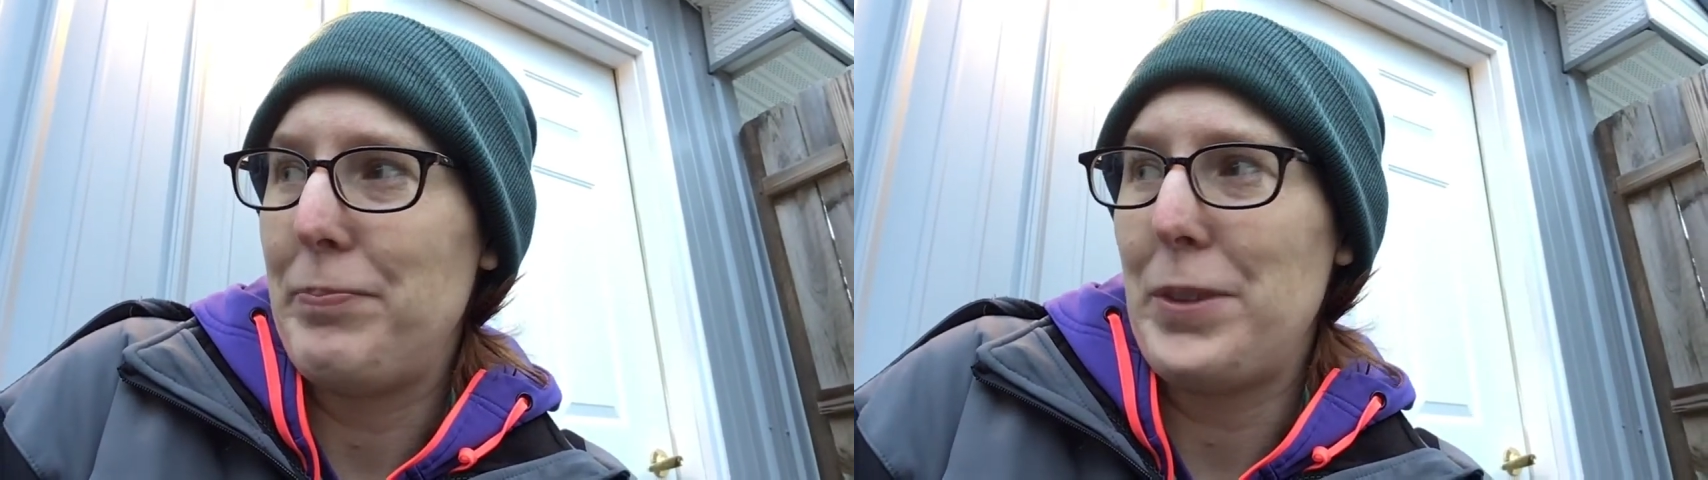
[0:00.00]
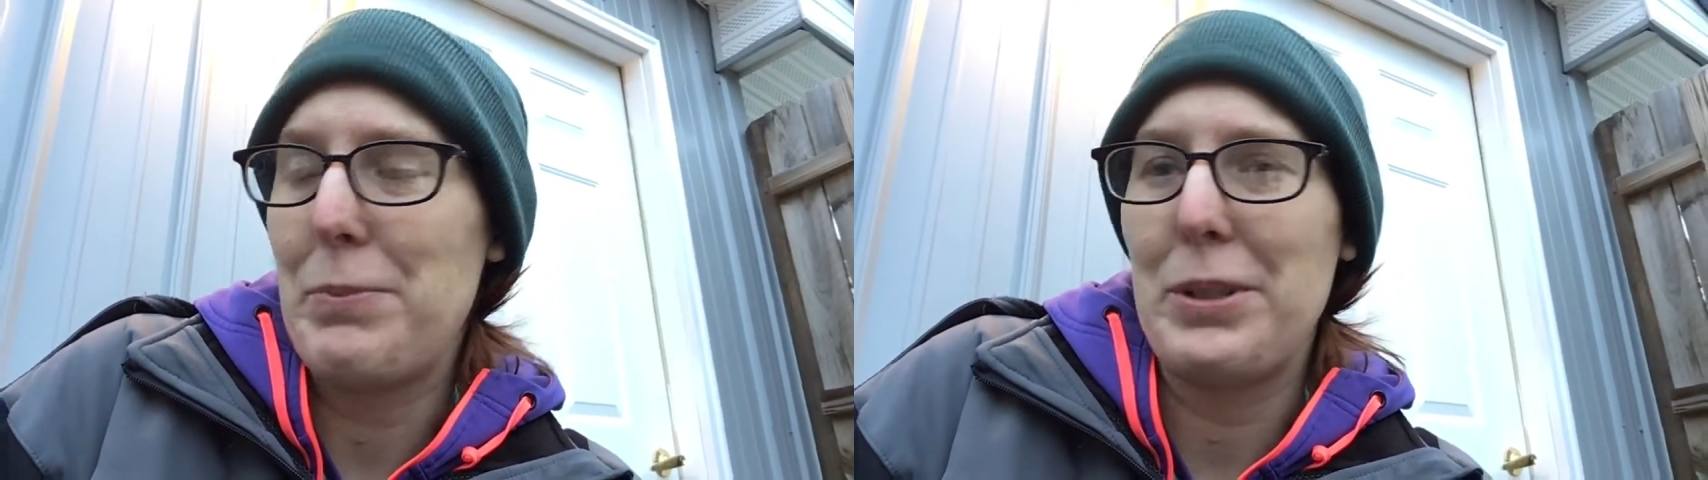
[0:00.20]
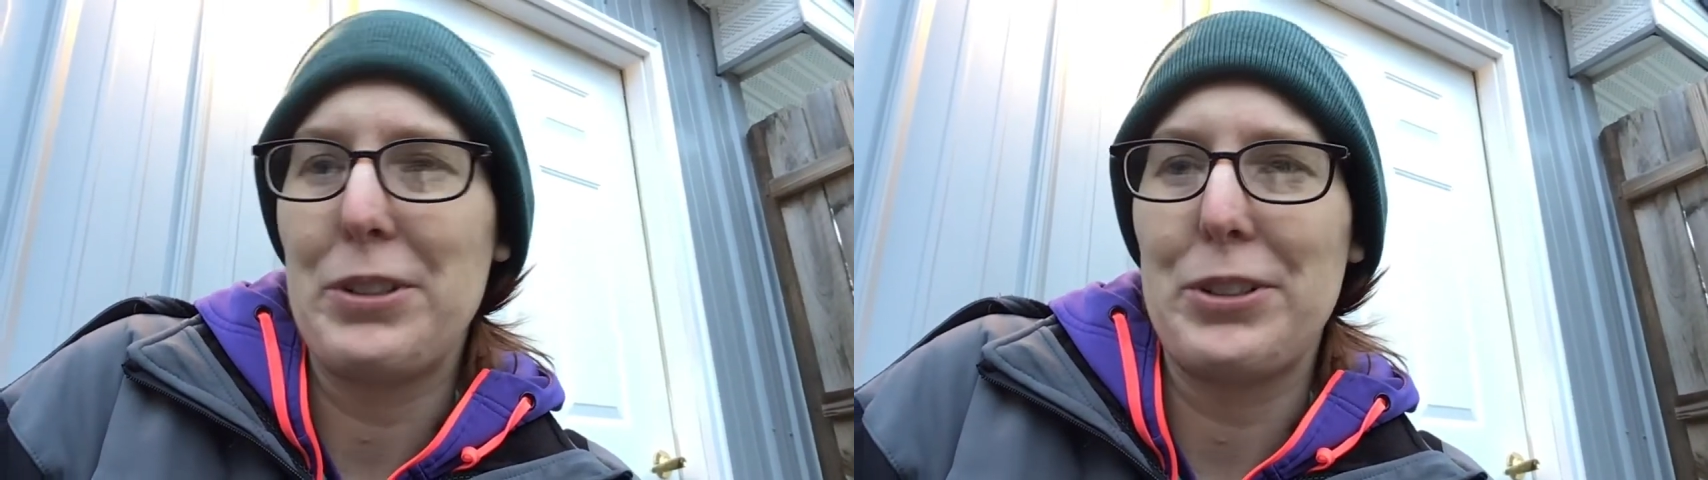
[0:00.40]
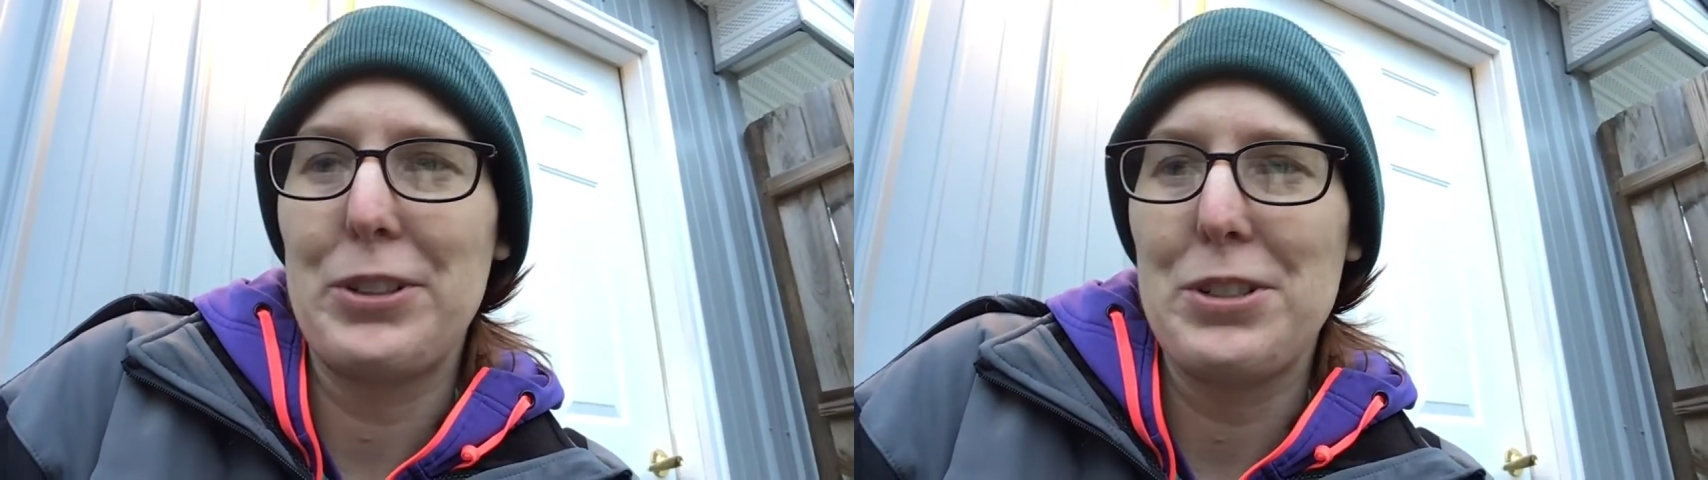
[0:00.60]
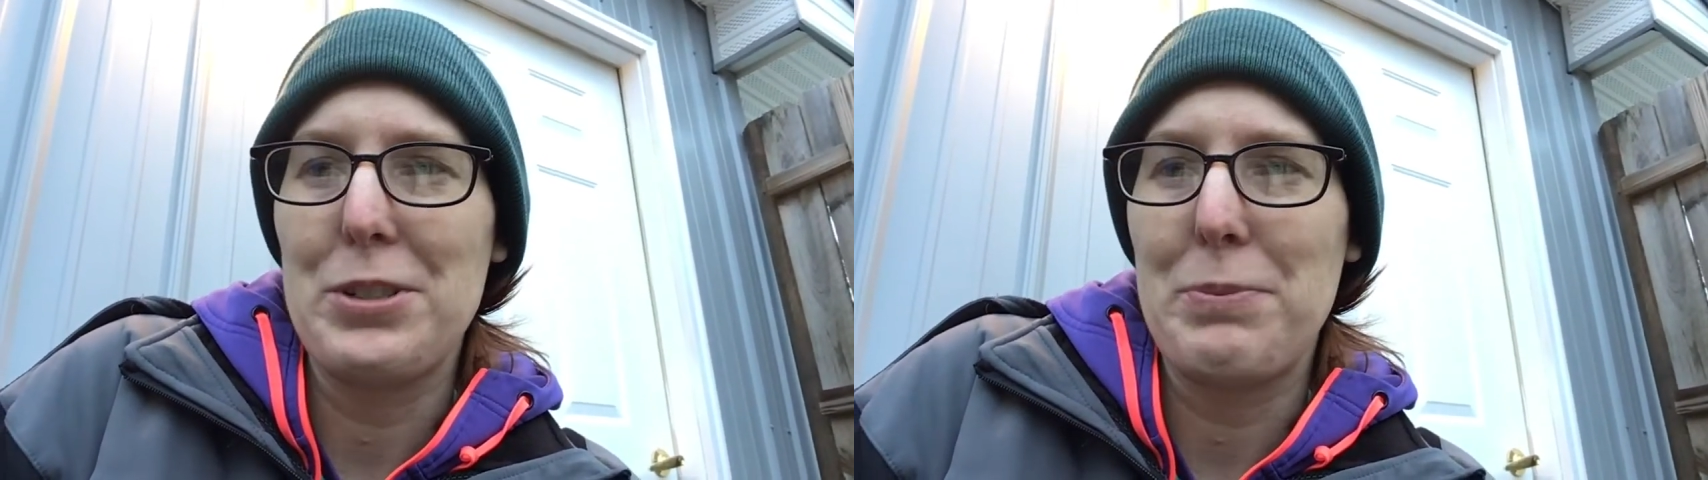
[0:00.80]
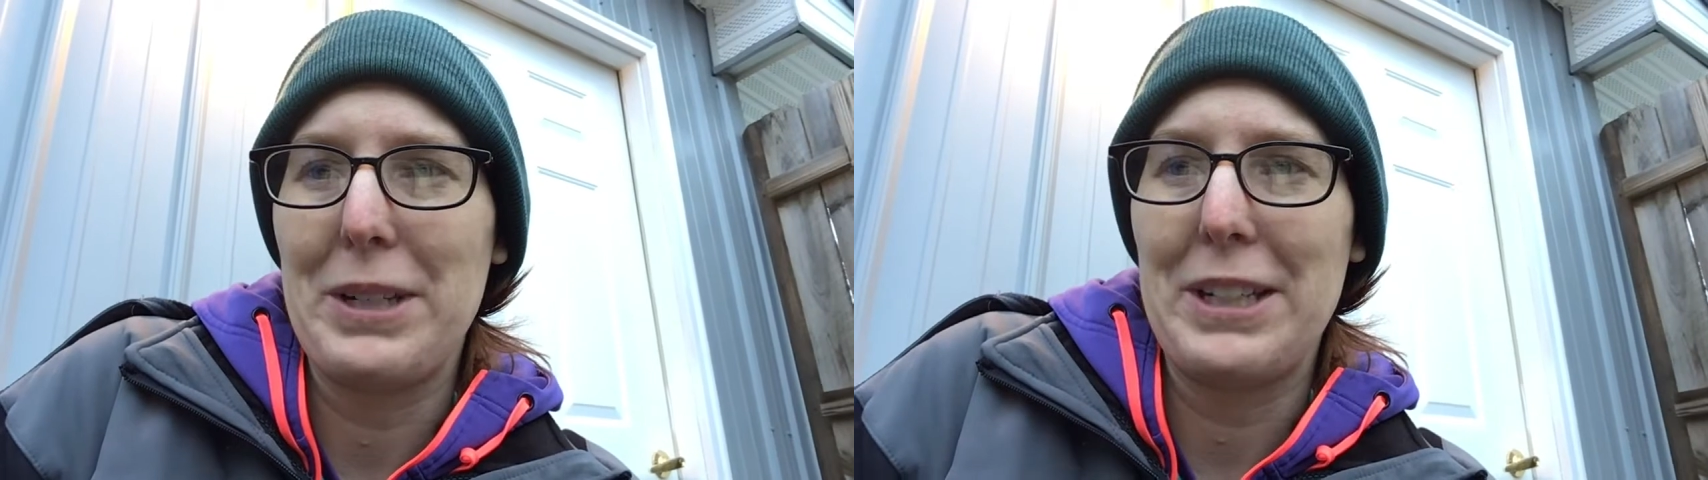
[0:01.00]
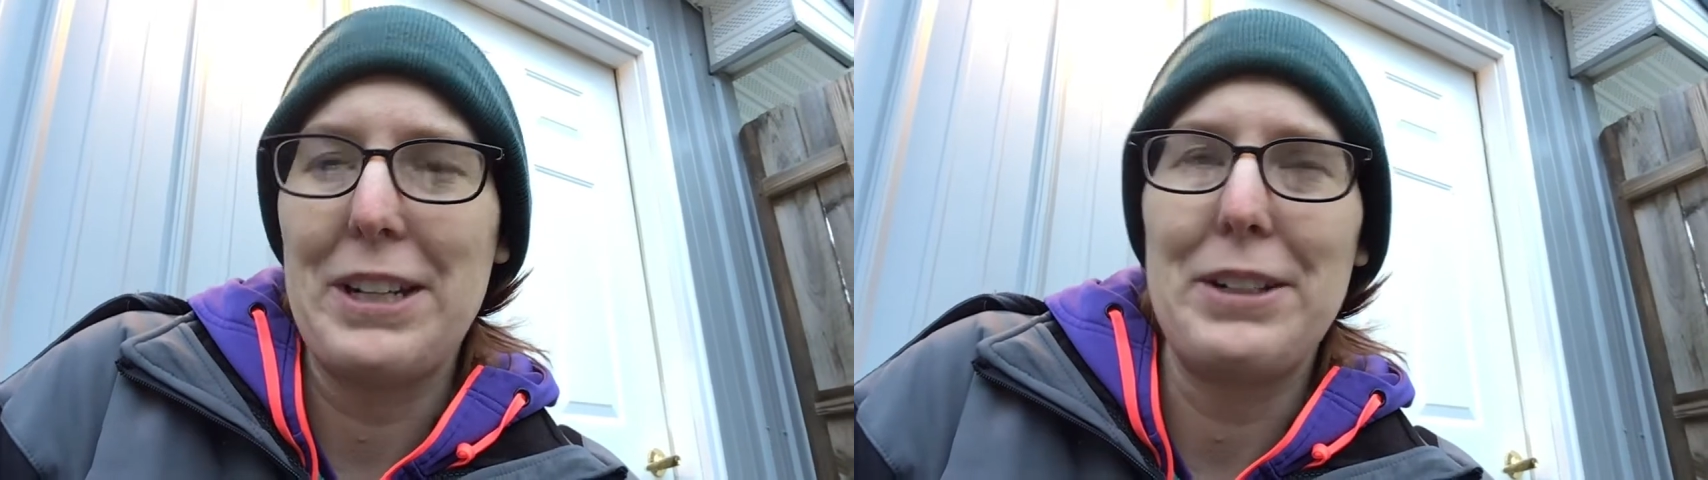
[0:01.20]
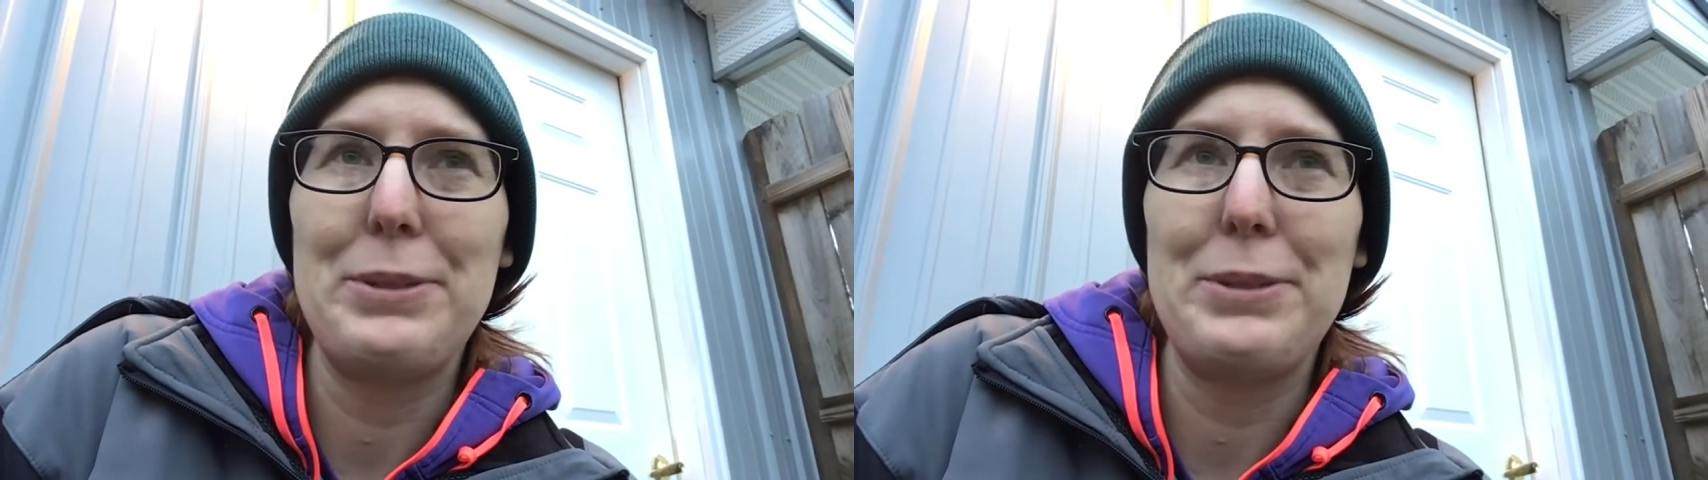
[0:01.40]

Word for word: the bigger girls are picking on her